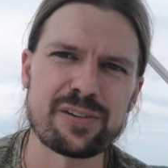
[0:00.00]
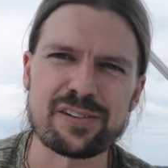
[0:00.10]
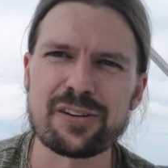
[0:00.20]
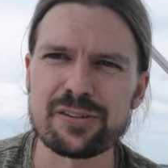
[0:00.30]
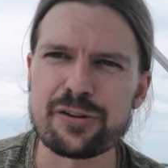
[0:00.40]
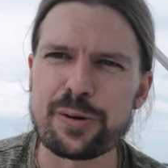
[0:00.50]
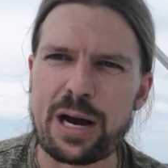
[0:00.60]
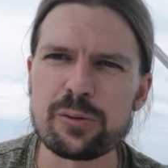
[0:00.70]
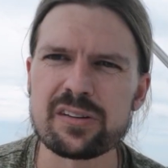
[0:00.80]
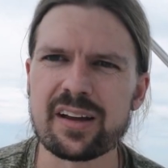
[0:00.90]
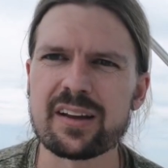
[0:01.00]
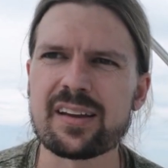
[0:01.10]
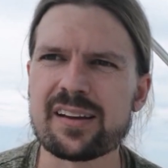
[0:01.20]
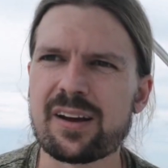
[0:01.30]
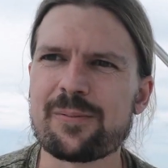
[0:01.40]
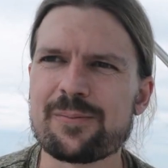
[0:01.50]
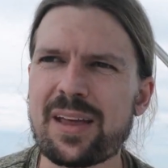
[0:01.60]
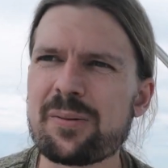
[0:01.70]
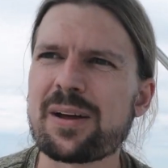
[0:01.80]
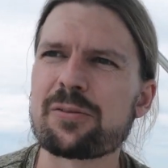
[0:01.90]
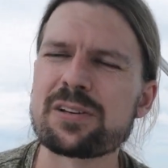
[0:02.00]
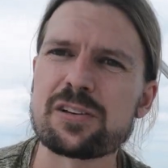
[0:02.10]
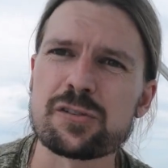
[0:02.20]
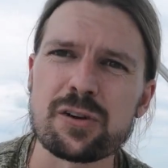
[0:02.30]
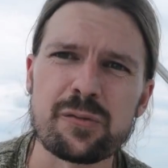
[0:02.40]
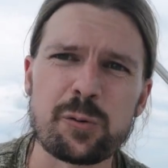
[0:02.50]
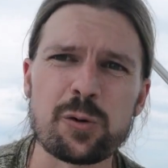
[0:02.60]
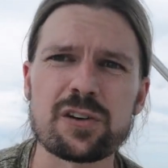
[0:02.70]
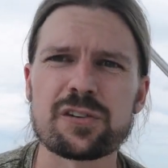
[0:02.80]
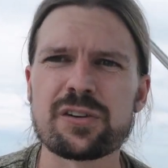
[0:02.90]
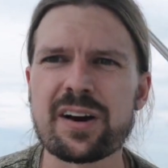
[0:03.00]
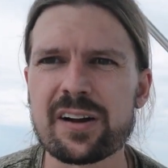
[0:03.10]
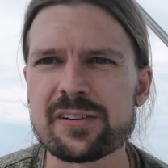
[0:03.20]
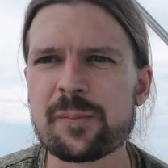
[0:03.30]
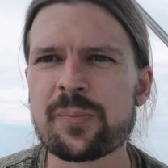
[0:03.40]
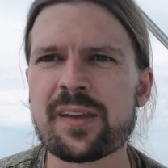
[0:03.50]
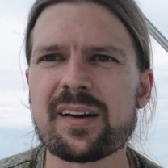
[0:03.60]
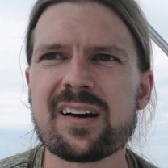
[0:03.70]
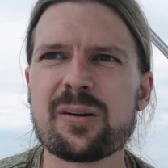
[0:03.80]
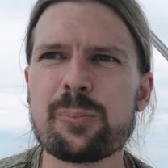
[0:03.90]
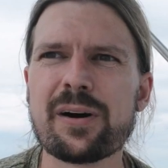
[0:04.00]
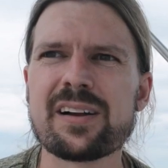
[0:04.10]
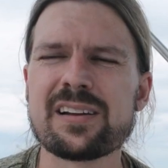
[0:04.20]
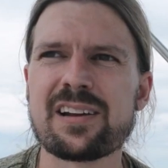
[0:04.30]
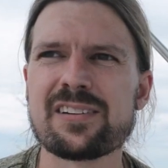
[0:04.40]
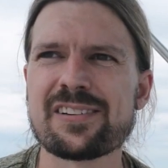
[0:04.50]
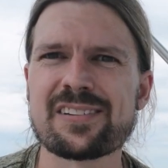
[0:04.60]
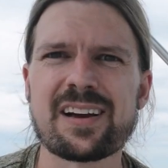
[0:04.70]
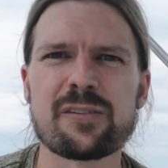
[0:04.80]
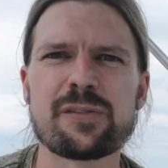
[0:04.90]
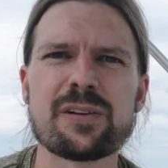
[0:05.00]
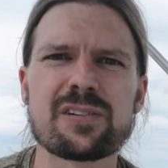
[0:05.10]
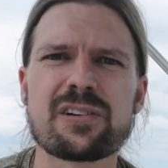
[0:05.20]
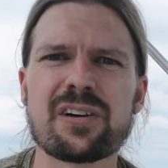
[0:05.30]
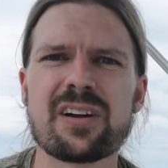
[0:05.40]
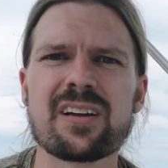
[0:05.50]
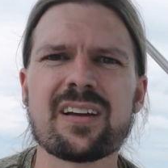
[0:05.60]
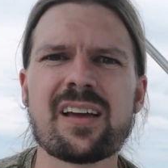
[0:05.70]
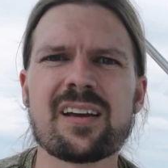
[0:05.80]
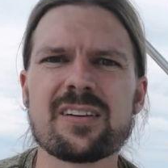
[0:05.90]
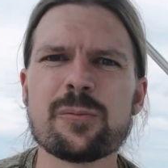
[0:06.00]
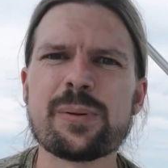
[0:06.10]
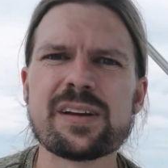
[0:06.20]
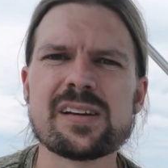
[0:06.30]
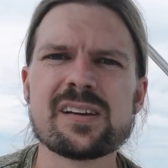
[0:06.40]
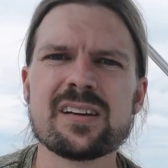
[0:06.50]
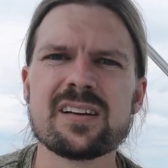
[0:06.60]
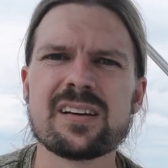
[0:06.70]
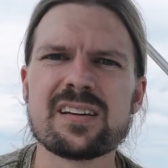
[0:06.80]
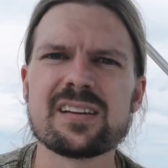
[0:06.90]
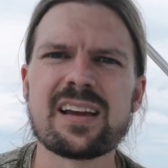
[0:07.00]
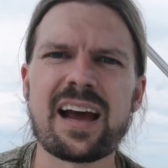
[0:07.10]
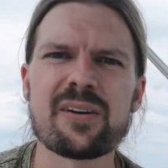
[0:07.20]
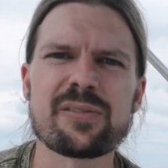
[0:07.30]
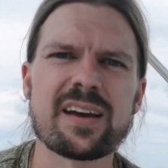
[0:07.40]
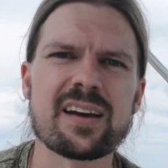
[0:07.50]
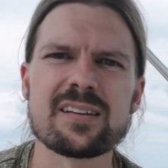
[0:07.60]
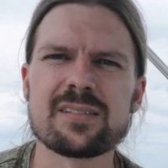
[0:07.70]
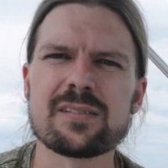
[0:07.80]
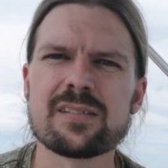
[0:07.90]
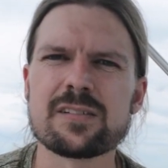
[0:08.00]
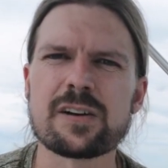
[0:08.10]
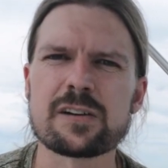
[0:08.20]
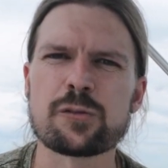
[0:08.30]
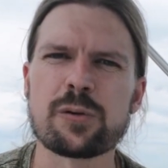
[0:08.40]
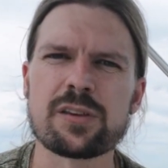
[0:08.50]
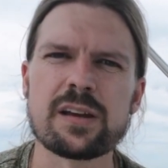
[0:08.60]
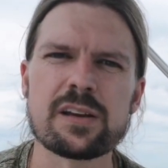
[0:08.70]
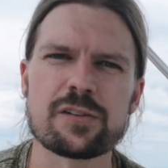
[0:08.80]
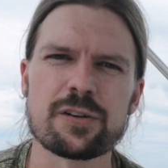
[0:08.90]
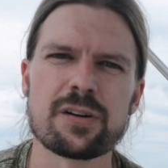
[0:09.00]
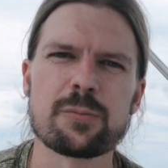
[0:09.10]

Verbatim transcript: It's called grounding, and I'm I'm not really sure if it works or not, uh, but it, it just kind of feels good to be eh, have that touch with nature.